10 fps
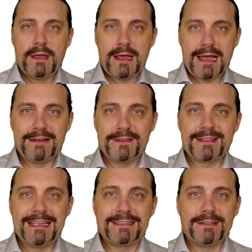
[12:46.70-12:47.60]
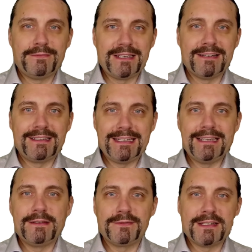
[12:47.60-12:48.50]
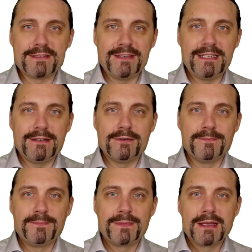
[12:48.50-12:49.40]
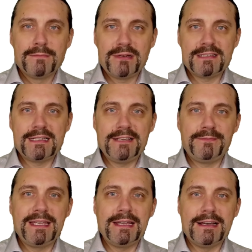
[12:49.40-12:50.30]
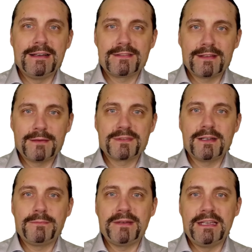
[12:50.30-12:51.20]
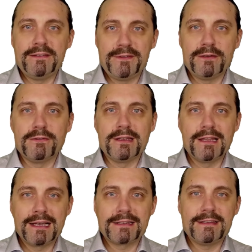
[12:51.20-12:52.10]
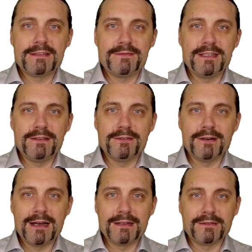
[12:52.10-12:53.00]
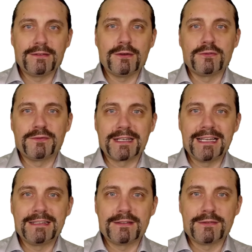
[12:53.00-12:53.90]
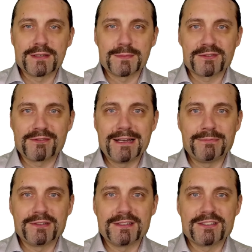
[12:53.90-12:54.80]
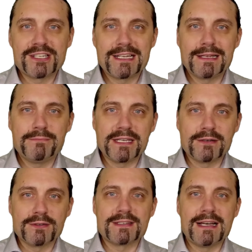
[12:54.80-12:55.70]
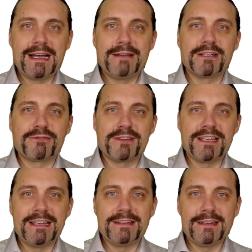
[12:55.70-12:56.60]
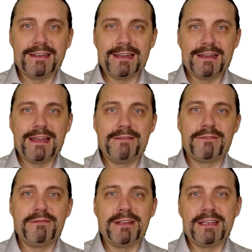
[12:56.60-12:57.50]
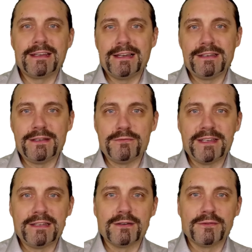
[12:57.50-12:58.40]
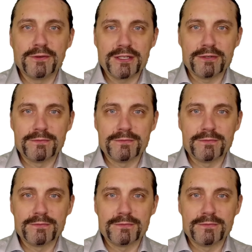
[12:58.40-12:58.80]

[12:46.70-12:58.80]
And with that, we are at the end of this video. Please leave me a thumbs up if you liked this video, and don't forget to subscribe to this channel because I will create every week a new video for you.